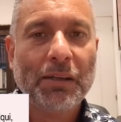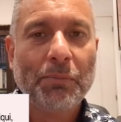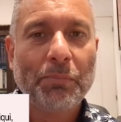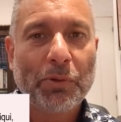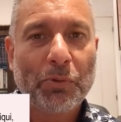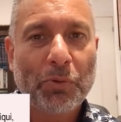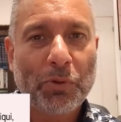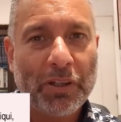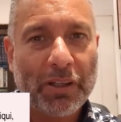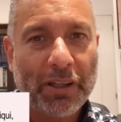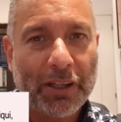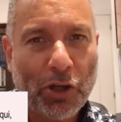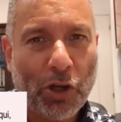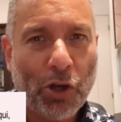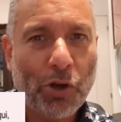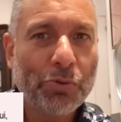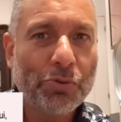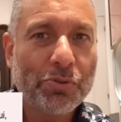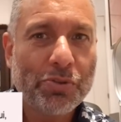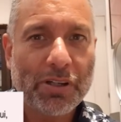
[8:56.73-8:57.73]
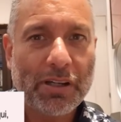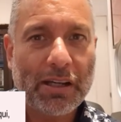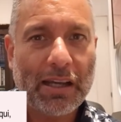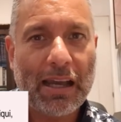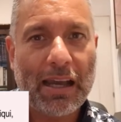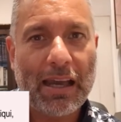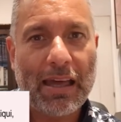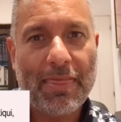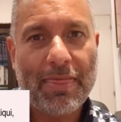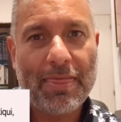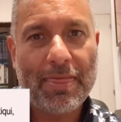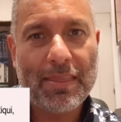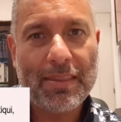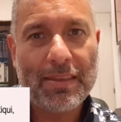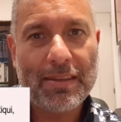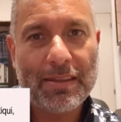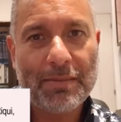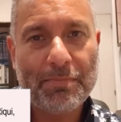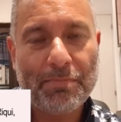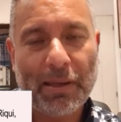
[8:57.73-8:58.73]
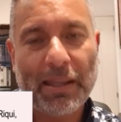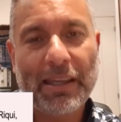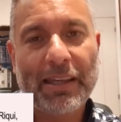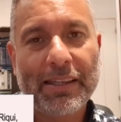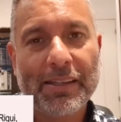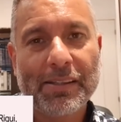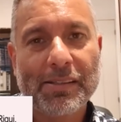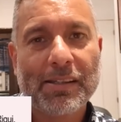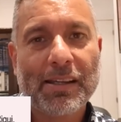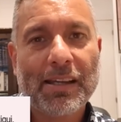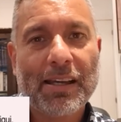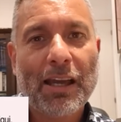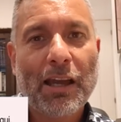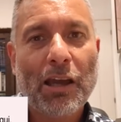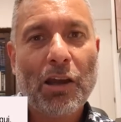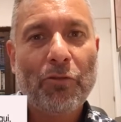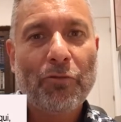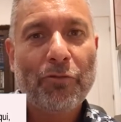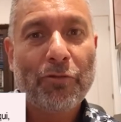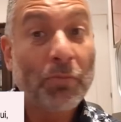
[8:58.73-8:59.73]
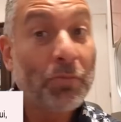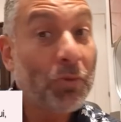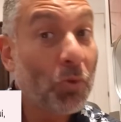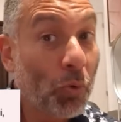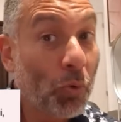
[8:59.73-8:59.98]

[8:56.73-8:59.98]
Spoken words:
between the coach and the players from the